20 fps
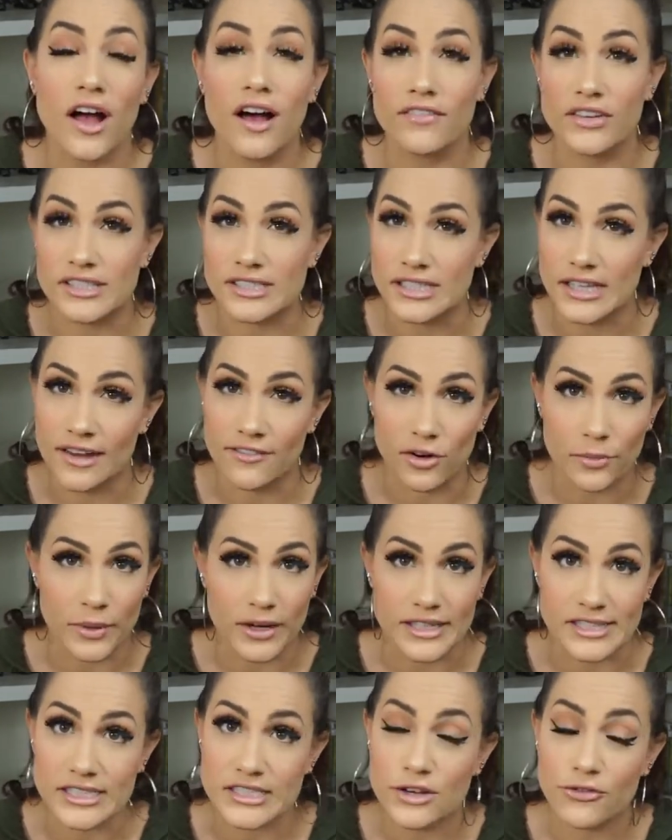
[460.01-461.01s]
Obviously,
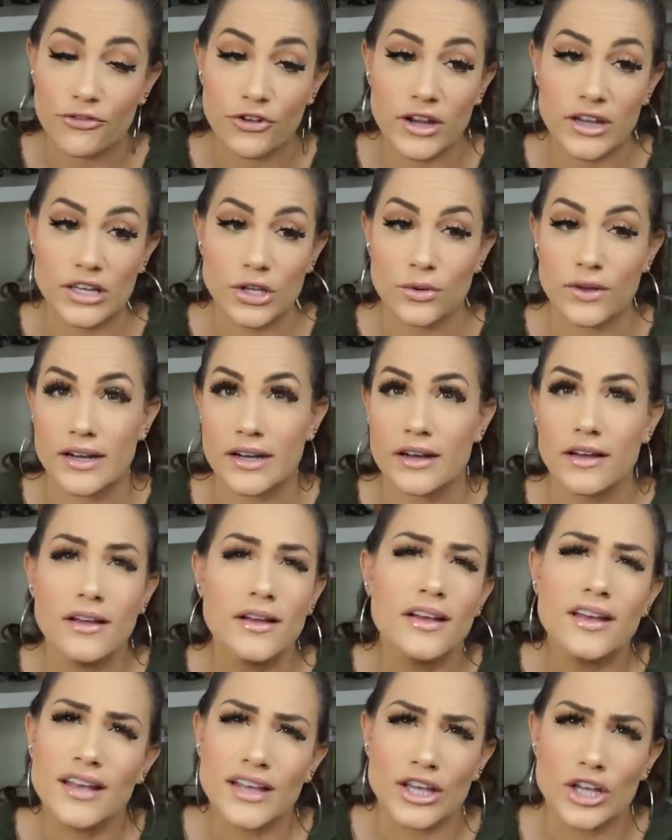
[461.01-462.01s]
everybody's different. You can,
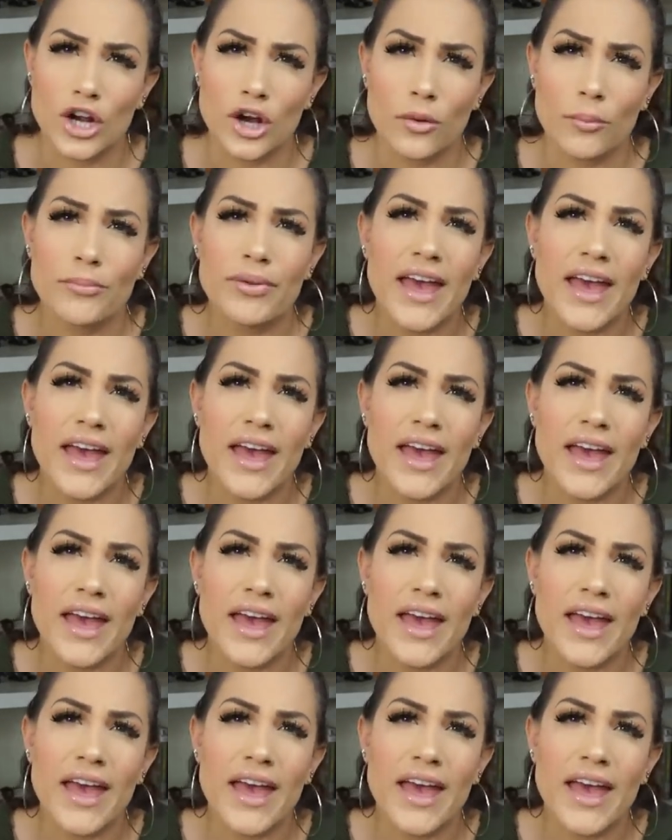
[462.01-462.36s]
you know,